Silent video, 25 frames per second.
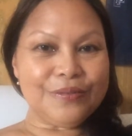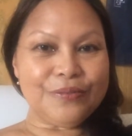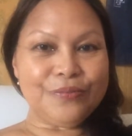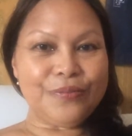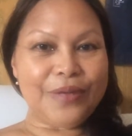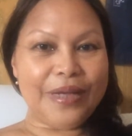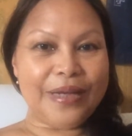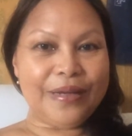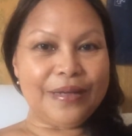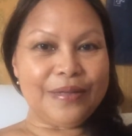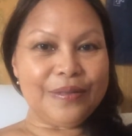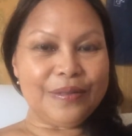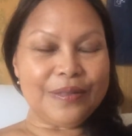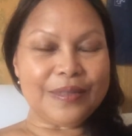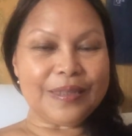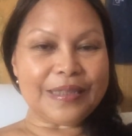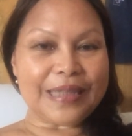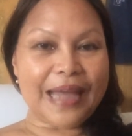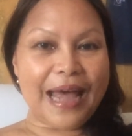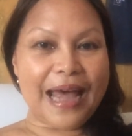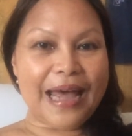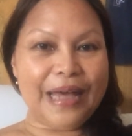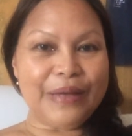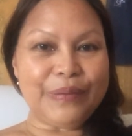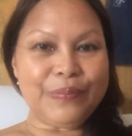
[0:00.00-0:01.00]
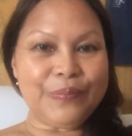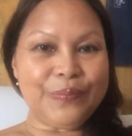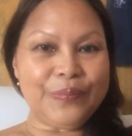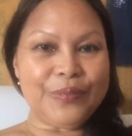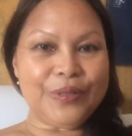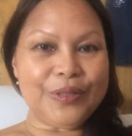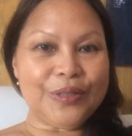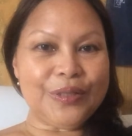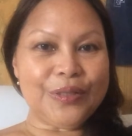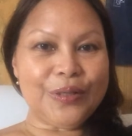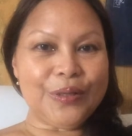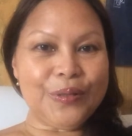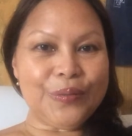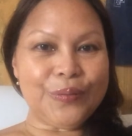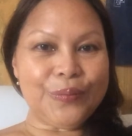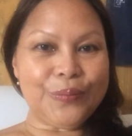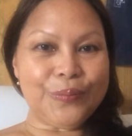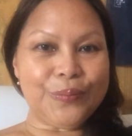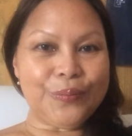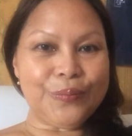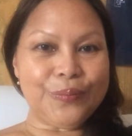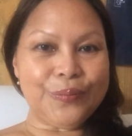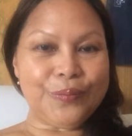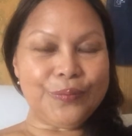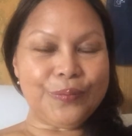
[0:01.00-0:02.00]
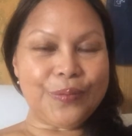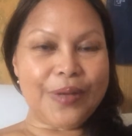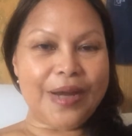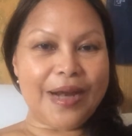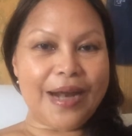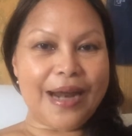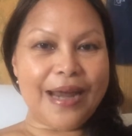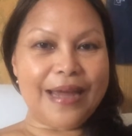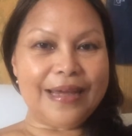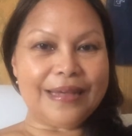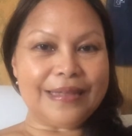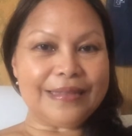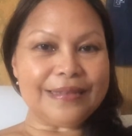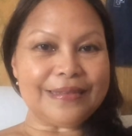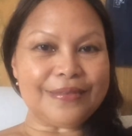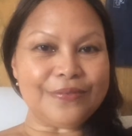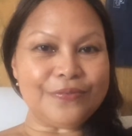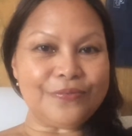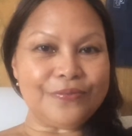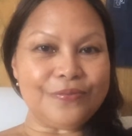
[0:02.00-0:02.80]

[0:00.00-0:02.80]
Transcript: when time, you know, where I